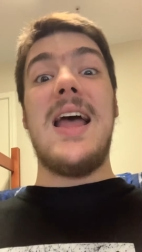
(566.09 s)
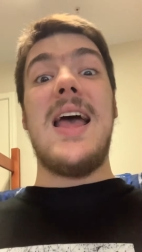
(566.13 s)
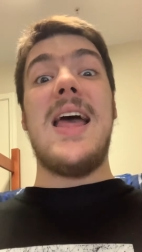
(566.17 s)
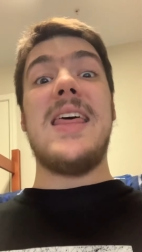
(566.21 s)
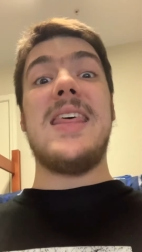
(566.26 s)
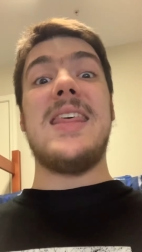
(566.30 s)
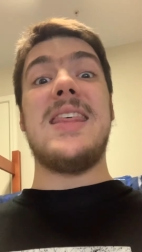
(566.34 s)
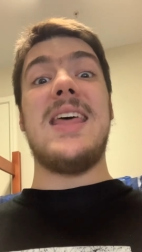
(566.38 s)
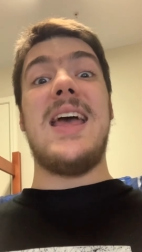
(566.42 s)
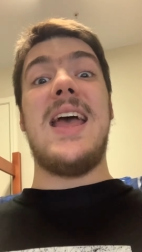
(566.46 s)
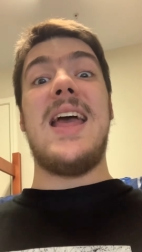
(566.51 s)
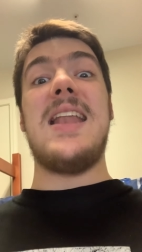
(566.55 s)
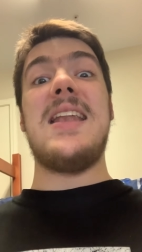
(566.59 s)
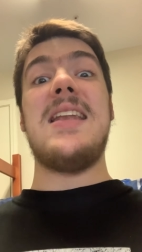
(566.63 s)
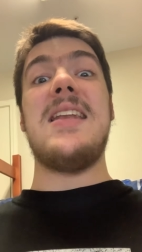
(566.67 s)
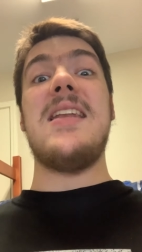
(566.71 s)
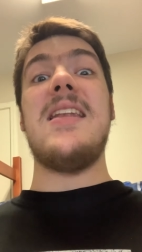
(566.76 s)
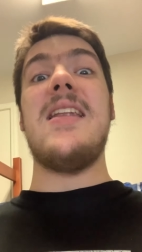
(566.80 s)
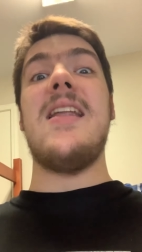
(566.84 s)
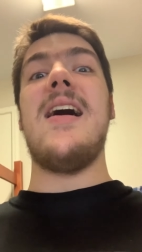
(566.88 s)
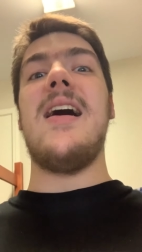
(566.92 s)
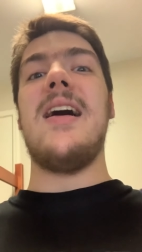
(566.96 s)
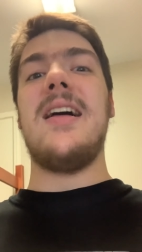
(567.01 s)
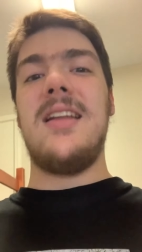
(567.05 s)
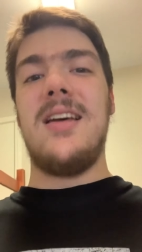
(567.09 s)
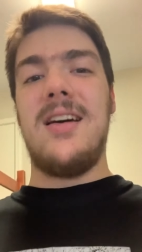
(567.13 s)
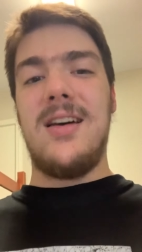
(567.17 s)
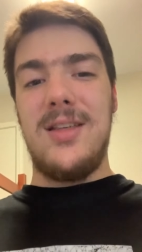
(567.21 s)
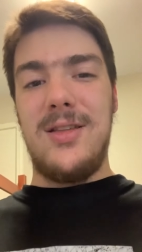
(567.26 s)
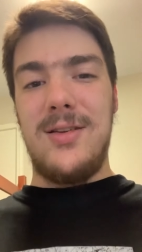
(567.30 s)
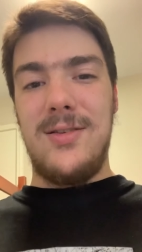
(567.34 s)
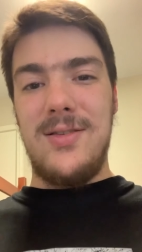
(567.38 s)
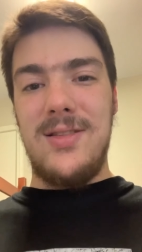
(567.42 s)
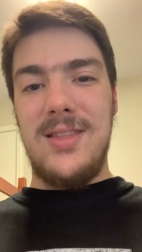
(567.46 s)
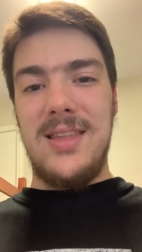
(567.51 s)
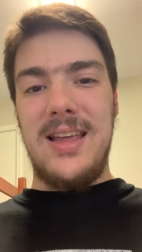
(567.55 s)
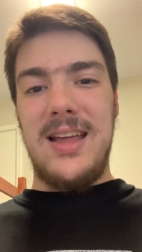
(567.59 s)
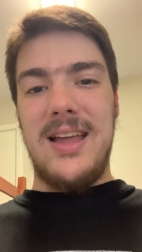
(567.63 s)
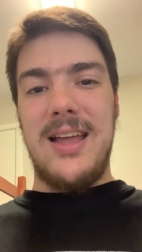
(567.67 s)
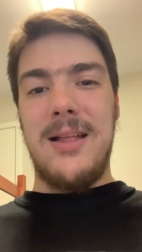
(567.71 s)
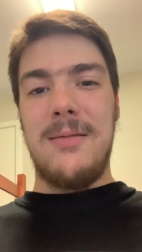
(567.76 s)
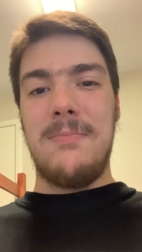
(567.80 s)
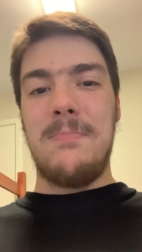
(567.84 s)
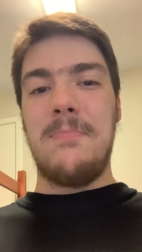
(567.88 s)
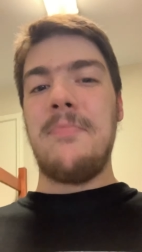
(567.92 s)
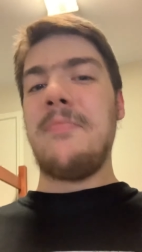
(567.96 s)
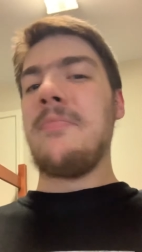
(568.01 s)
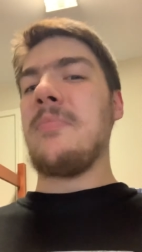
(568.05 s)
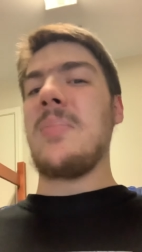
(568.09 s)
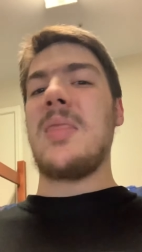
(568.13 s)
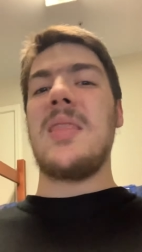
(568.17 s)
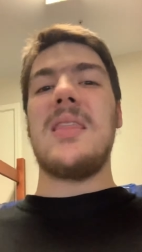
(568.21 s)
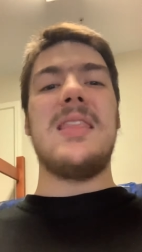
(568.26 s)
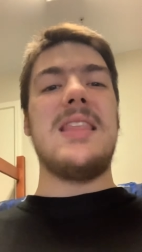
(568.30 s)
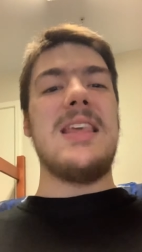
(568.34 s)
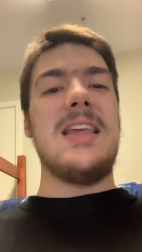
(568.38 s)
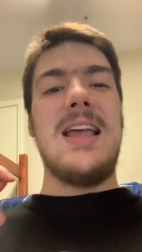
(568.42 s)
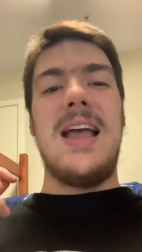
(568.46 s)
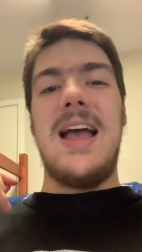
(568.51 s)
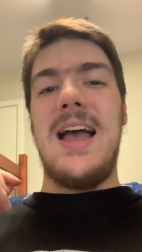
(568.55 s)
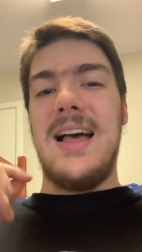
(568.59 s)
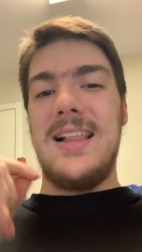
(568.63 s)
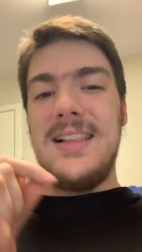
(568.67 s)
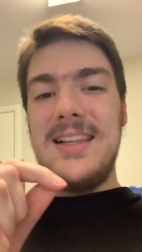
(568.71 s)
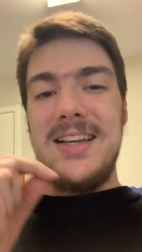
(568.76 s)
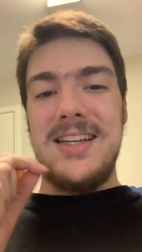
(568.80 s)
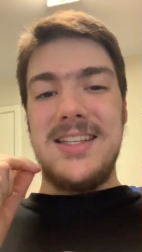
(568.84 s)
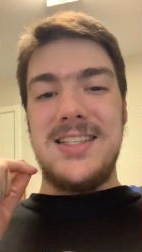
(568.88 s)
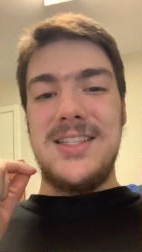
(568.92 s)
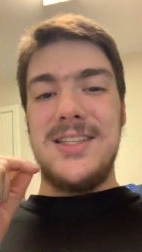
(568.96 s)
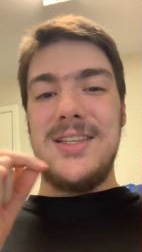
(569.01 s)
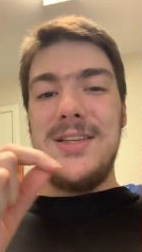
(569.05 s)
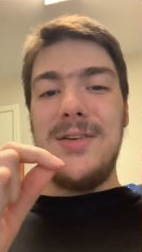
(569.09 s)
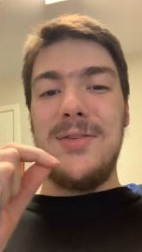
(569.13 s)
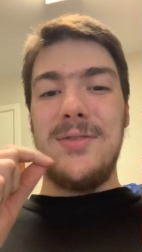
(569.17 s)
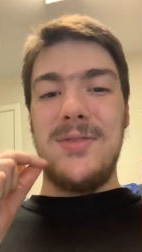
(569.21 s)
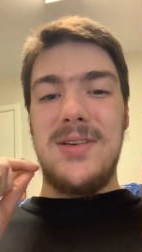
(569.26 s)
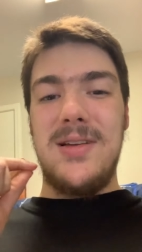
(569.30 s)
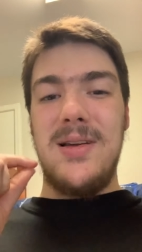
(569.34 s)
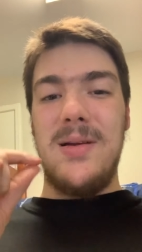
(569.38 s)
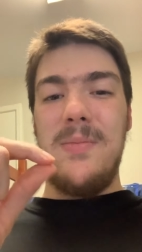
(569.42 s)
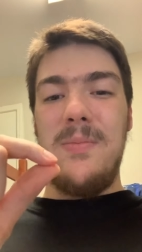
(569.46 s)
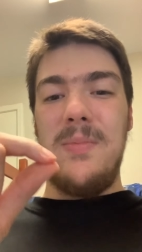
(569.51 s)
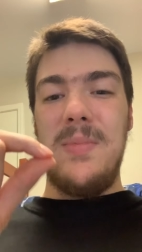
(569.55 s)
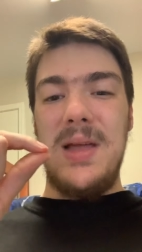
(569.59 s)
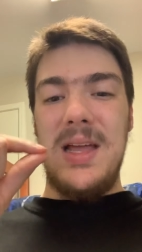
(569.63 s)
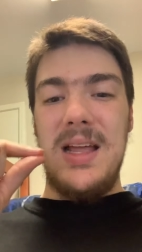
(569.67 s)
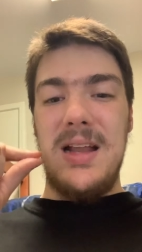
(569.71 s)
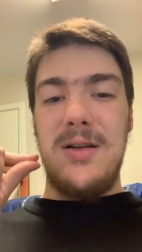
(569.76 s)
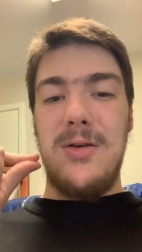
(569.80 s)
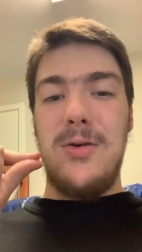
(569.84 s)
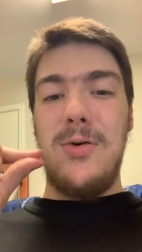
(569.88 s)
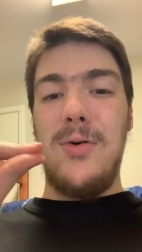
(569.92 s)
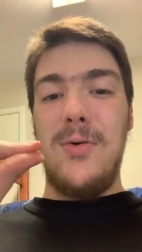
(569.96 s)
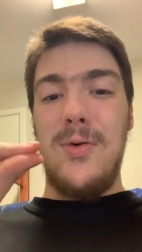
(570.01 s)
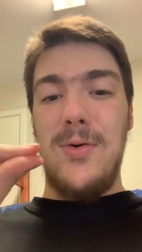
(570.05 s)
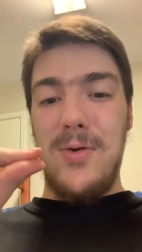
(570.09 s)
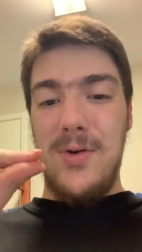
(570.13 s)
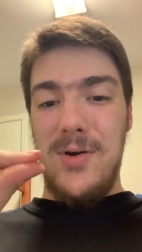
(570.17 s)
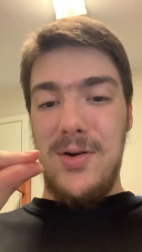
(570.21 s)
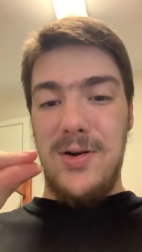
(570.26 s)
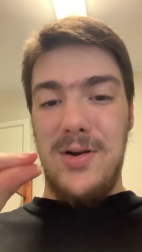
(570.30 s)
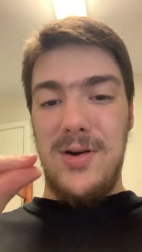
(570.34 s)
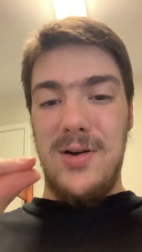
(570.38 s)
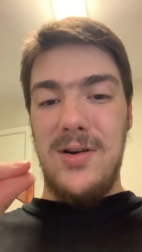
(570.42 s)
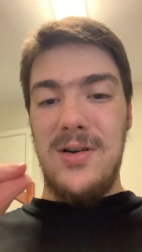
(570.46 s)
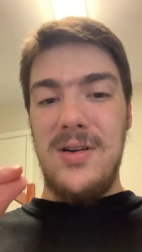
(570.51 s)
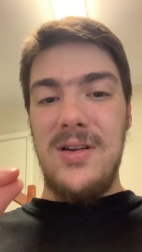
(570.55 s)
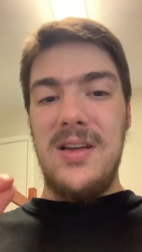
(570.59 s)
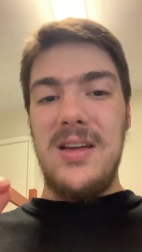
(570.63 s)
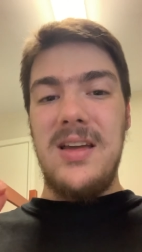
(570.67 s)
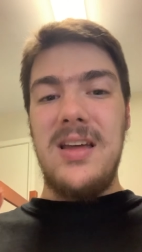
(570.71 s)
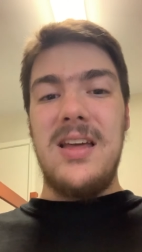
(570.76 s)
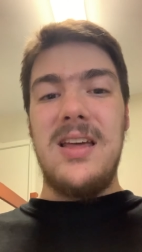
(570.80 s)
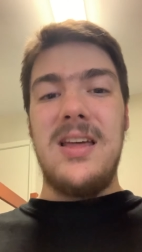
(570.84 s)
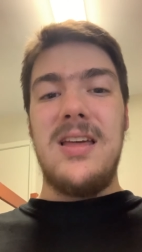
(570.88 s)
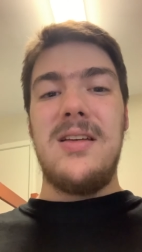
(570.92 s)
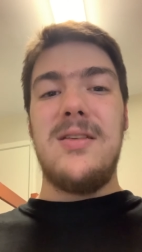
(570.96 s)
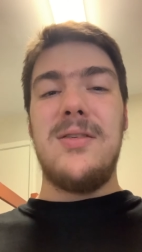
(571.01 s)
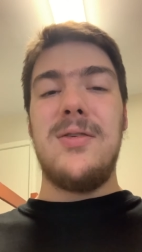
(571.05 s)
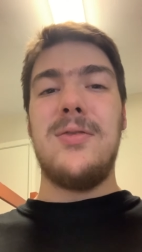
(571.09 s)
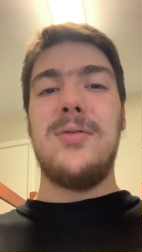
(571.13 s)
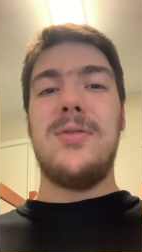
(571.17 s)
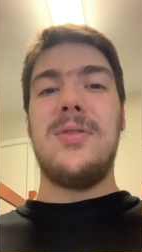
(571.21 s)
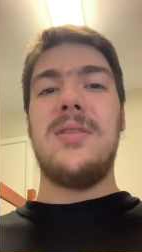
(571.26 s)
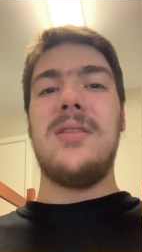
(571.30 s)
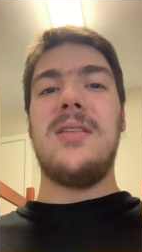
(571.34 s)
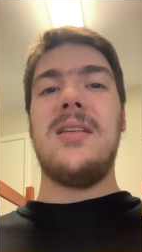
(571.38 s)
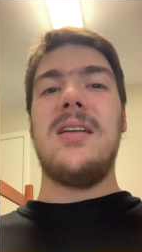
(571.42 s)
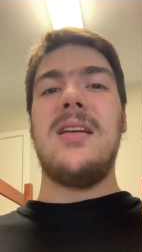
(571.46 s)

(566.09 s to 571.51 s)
Then none other than the LSU commit corner who